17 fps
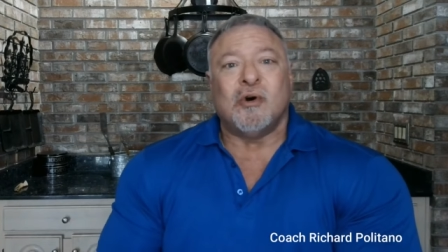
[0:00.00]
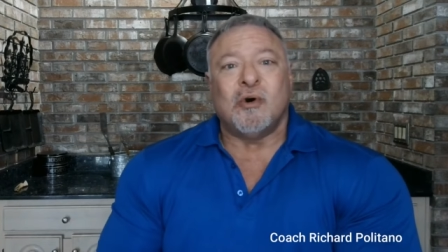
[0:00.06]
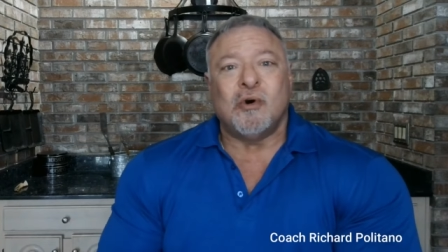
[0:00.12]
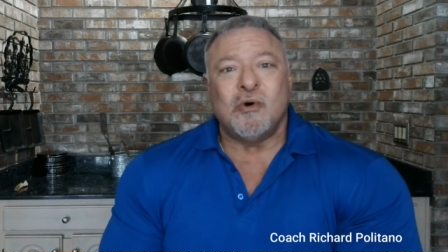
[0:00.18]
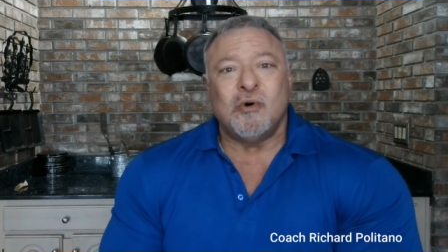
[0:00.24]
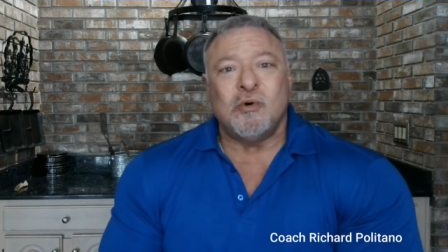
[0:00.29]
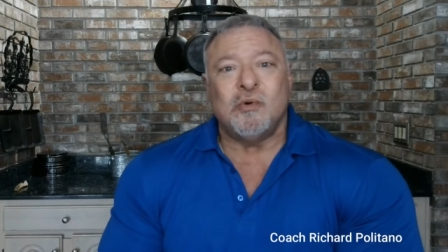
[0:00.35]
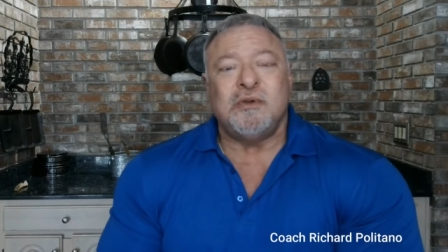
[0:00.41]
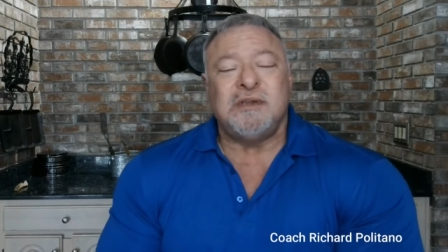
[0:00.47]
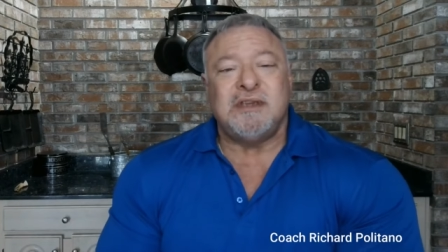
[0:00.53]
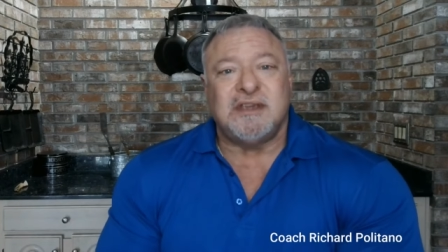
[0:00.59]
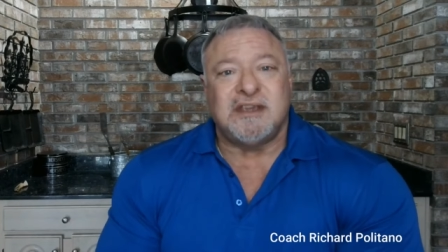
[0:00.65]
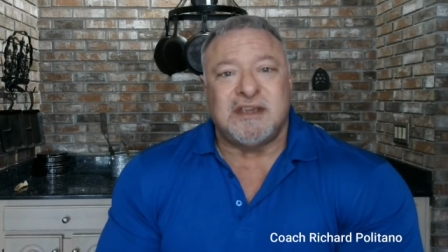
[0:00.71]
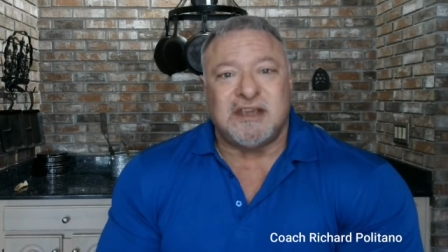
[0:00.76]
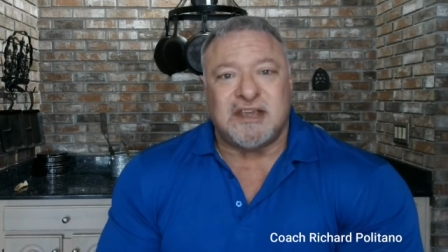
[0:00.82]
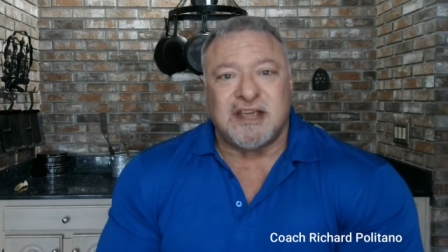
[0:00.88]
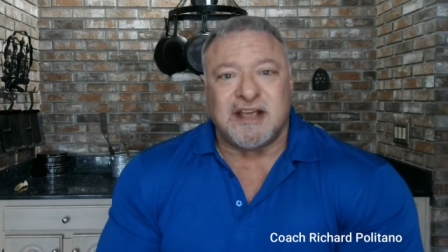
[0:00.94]
Who
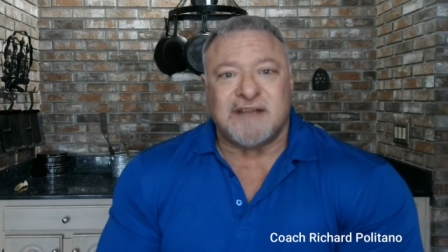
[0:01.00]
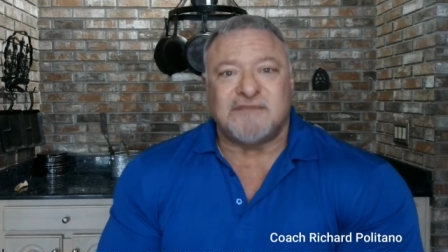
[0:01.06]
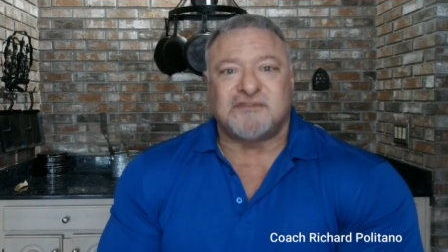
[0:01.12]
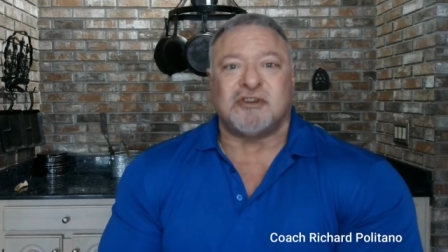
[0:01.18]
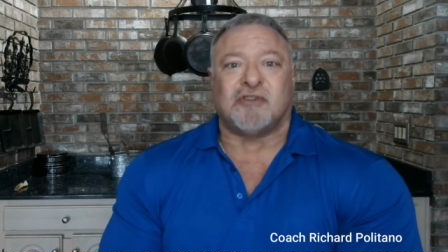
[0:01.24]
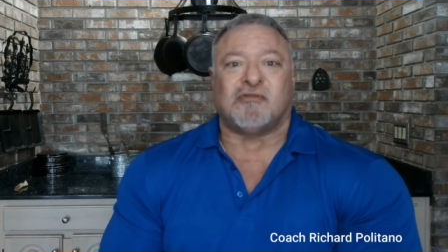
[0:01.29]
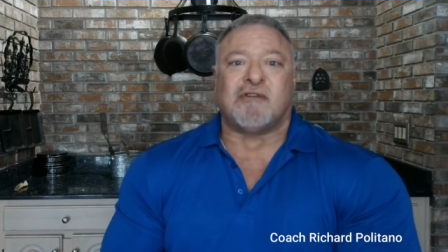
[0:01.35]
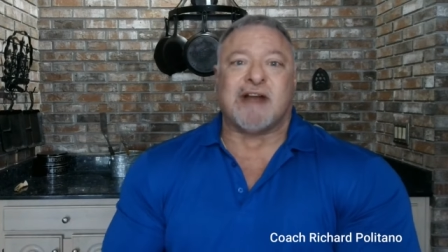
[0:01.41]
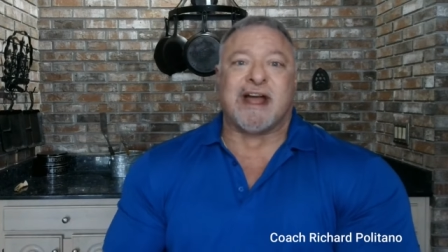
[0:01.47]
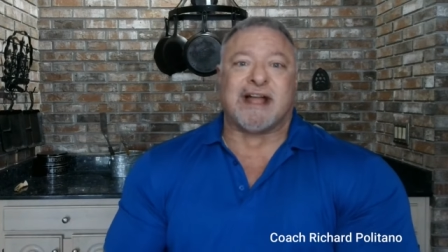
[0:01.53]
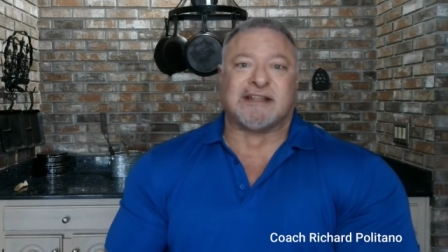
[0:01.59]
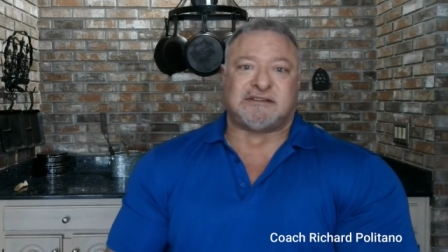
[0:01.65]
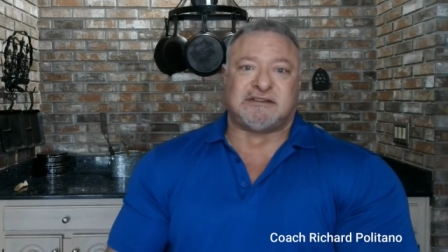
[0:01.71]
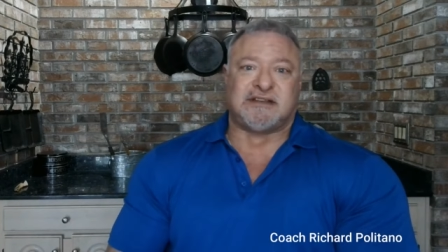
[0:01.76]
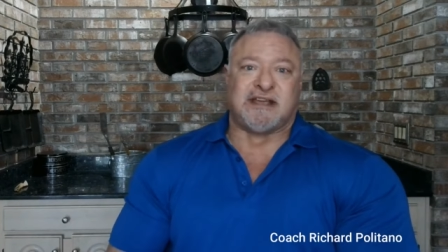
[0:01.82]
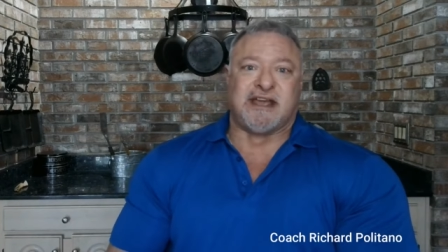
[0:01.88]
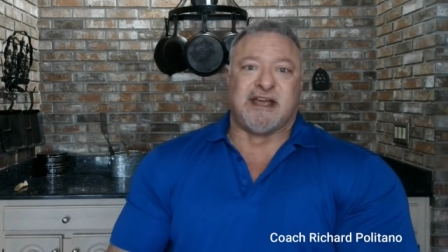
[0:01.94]
gives a
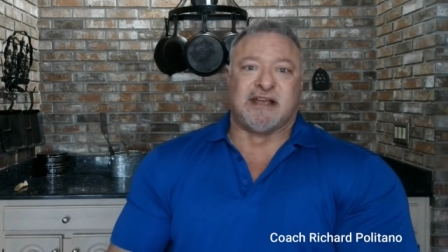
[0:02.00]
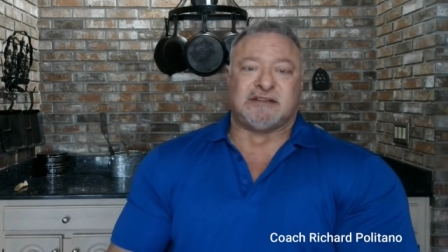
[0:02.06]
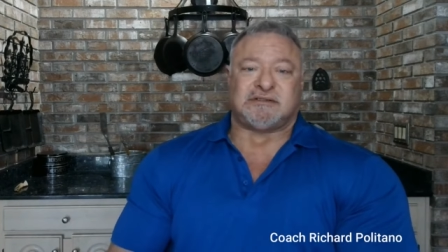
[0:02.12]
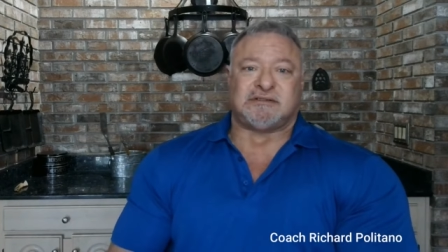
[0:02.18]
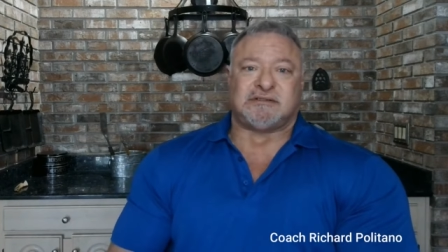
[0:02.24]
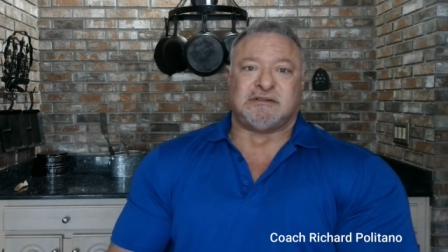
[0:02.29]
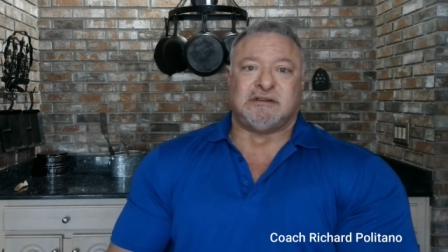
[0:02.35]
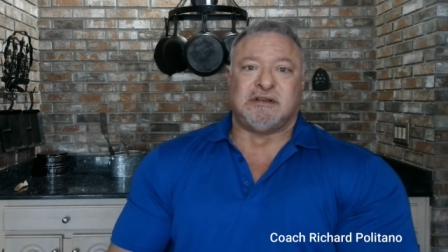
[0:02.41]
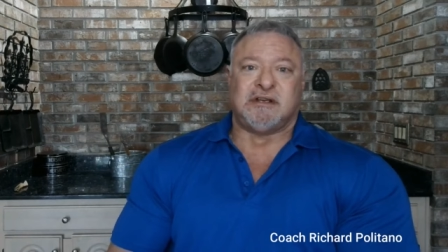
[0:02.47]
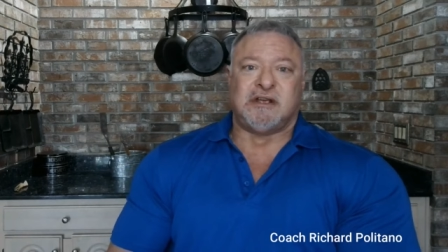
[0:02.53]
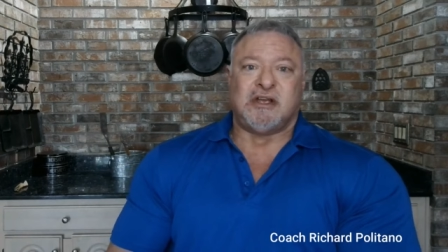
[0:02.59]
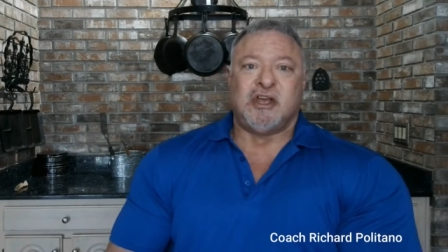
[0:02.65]
rat's ass?